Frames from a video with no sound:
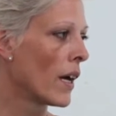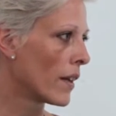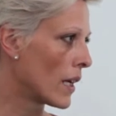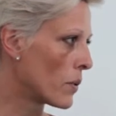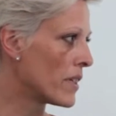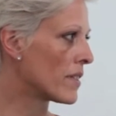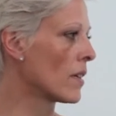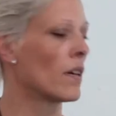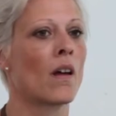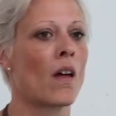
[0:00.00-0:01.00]
there is
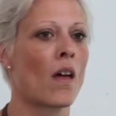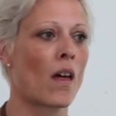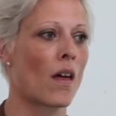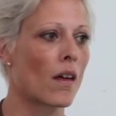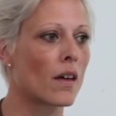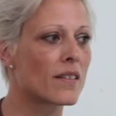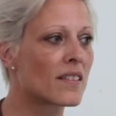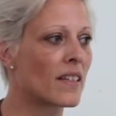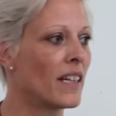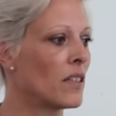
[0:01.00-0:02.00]
a
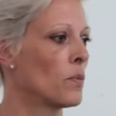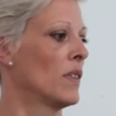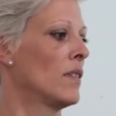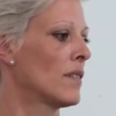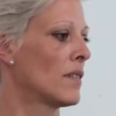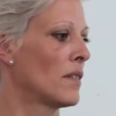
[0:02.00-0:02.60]
statement